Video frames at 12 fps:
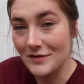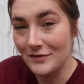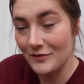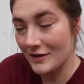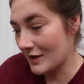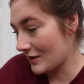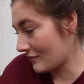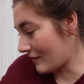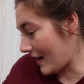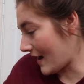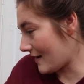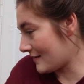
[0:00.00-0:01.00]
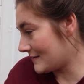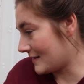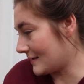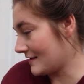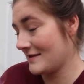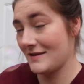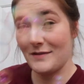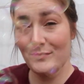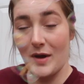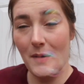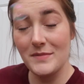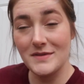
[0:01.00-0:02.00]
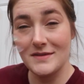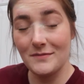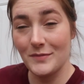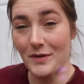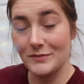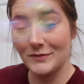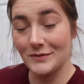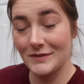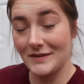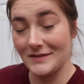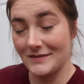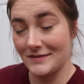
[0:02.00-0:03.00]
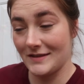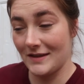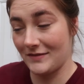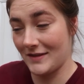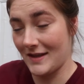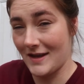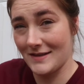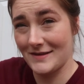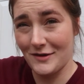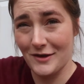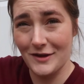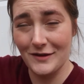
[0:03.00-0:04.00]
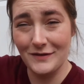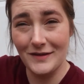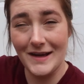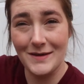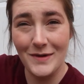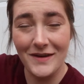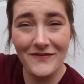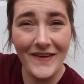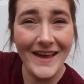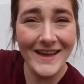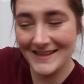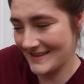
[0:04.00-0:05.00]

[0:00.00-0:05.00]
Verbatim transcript: and throwing it around and popping some bubbles and stuff like that. Sorry, they're in my face.